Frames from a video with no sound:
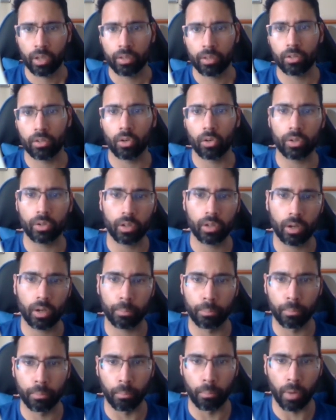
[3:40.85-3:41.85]

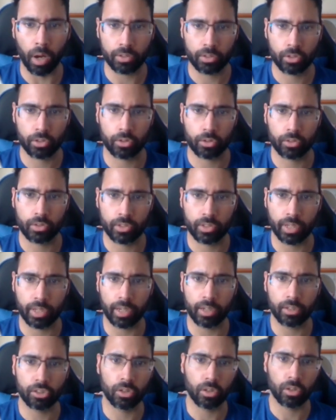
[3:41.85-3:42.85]
Musk took the
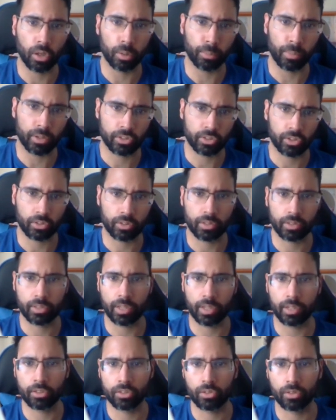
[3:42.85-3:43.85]
stage, Elon Musk took the
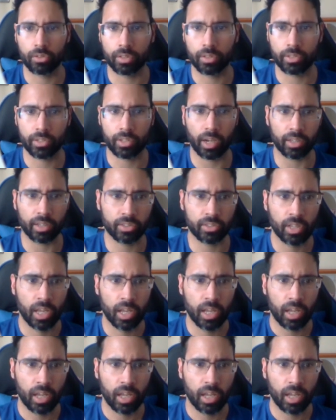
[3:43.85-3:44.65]
stage to discuss